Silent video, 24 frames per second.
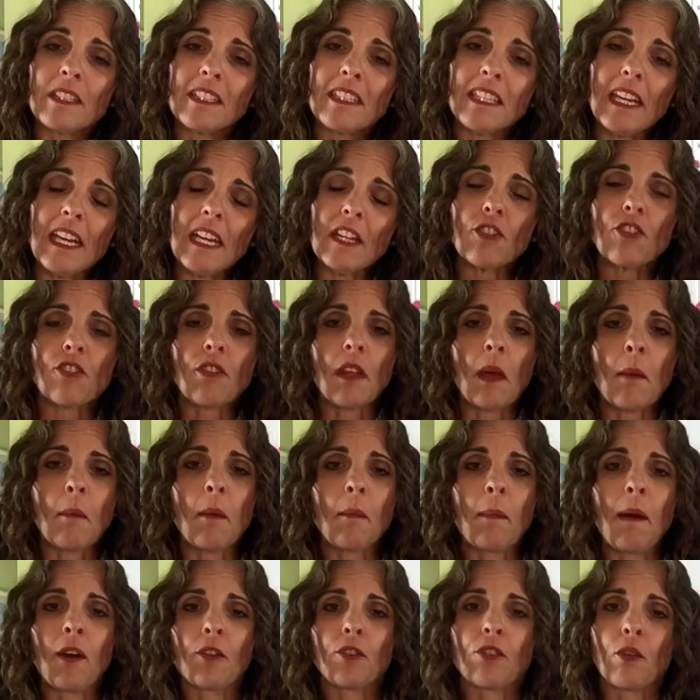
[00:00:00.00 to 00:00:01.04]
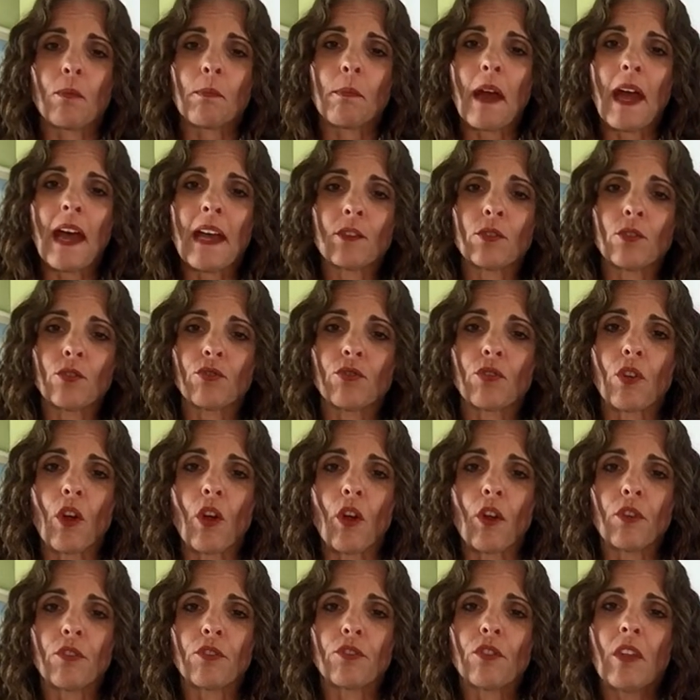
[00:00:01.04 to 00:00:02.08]
teach them about their battle
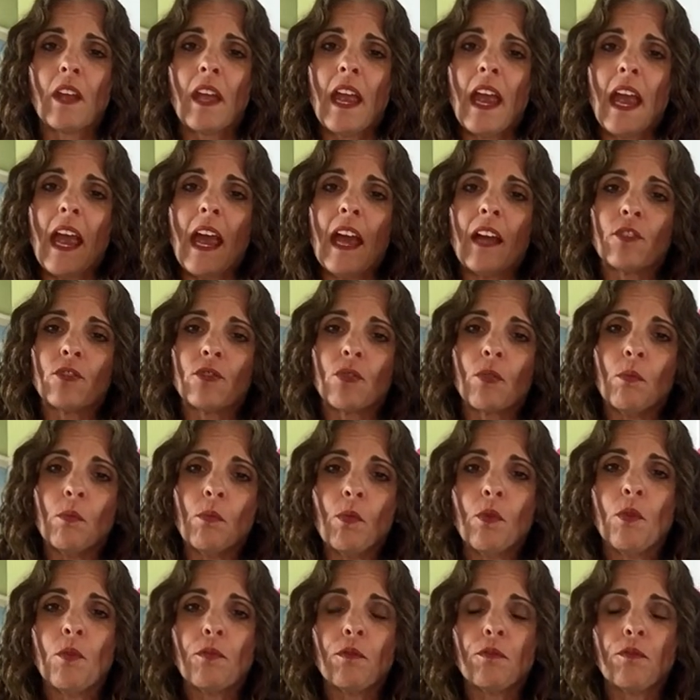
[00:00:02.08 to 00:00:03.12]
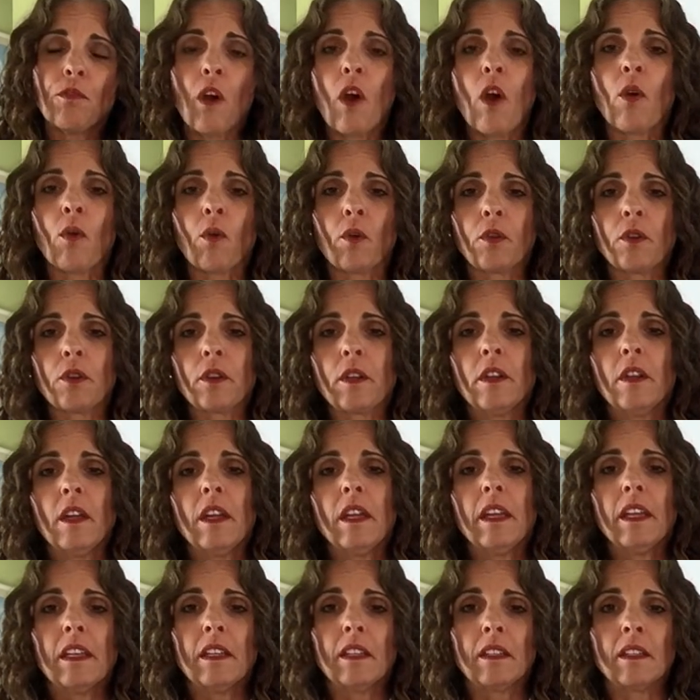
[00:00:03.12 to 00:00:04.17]
scars and to move forward
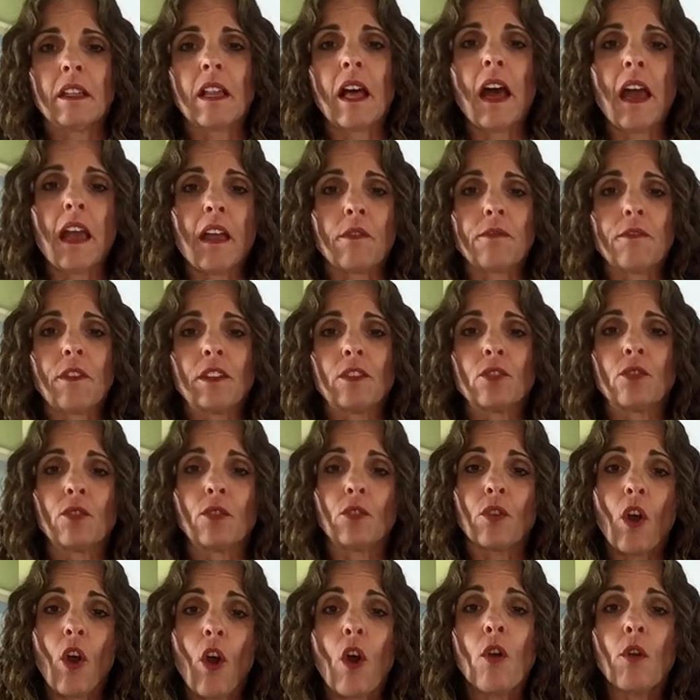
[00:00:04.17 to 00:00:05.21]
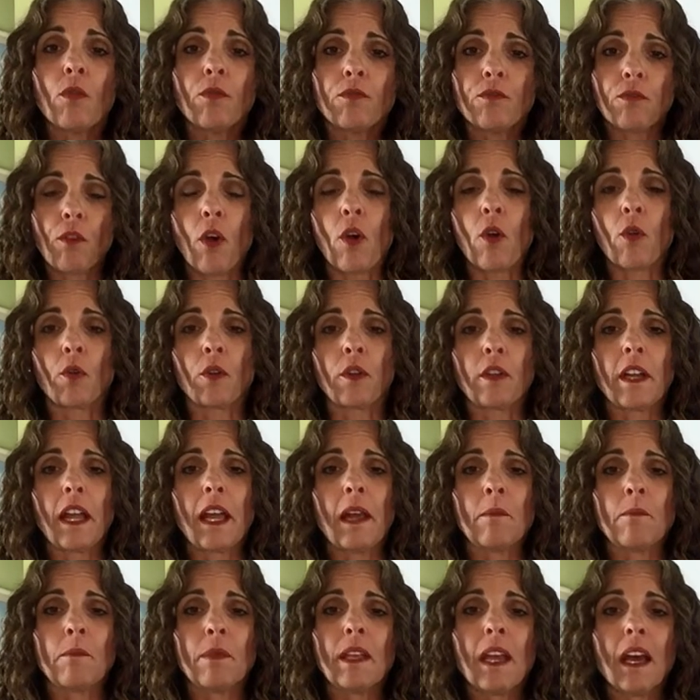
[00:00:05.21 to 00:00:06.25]
in life and to go forward and
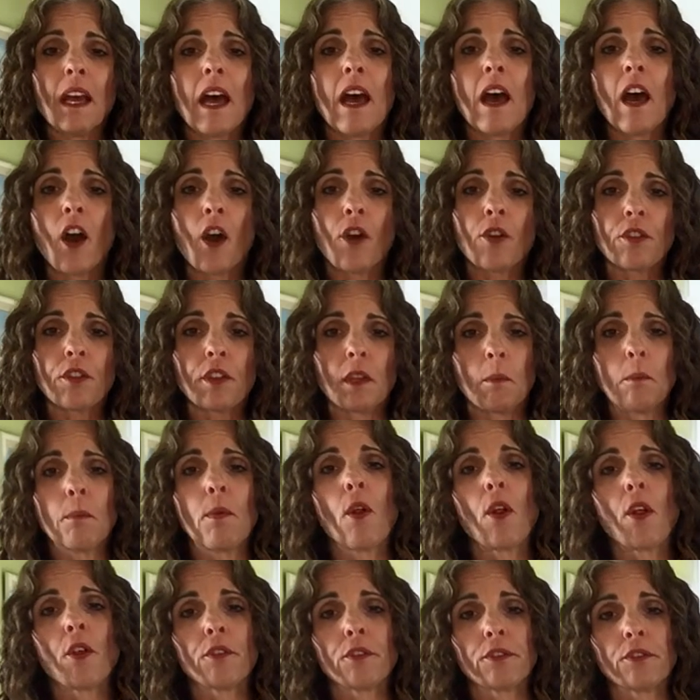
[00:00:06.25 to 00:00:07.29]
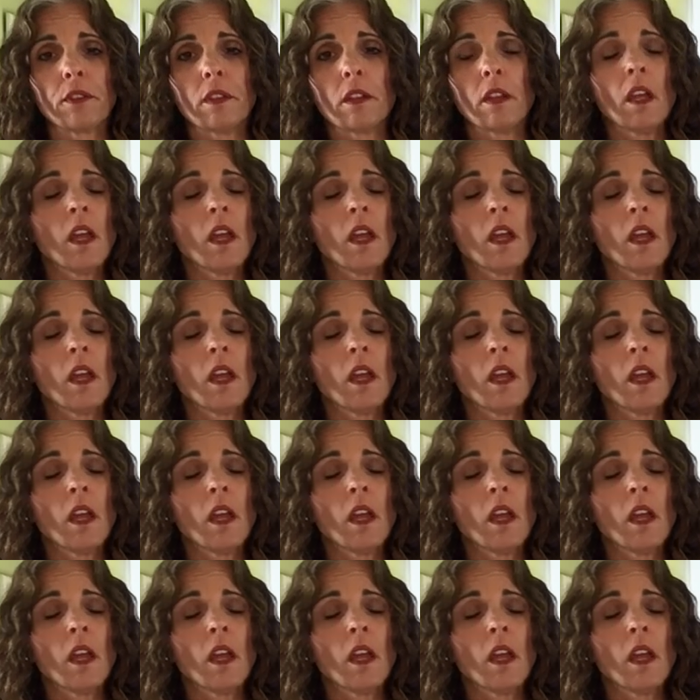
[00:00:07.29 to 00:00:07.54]
be a healthy person.